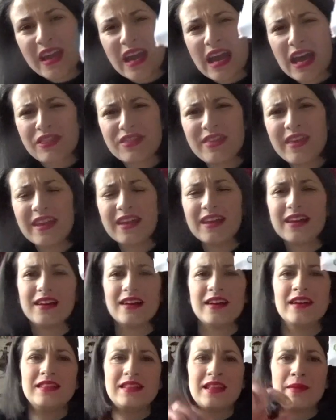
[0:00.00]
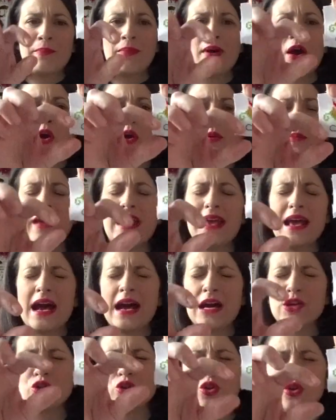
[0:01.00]
I think at the bottom it
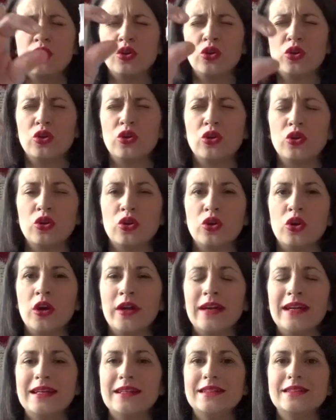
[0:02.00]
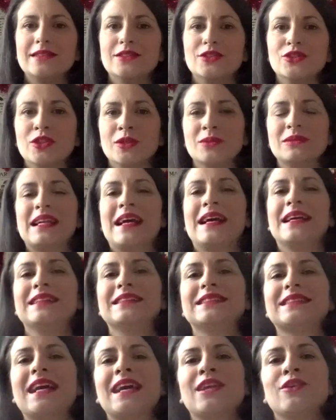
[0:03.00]
had ho ho ho on it, so it was like
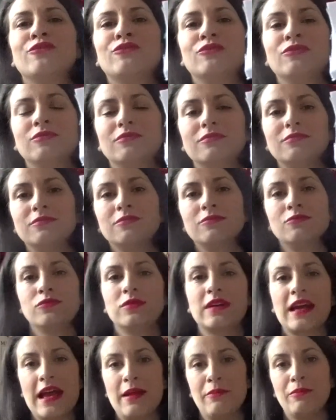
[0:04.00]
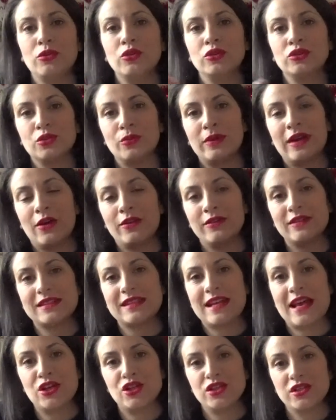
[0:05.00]
Santa getting pulled away on the
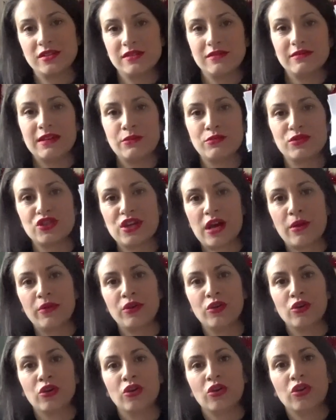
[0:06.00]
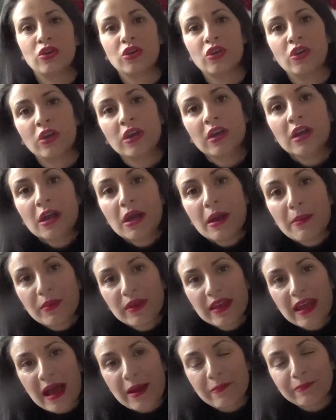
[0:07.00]
sledge and he was shouting ho ho ho. But
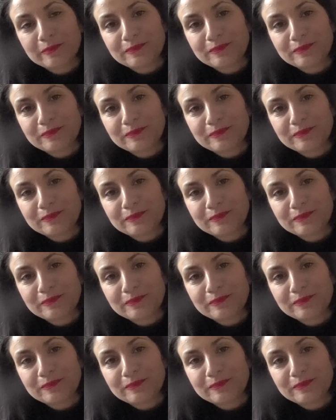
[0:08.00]
yeah,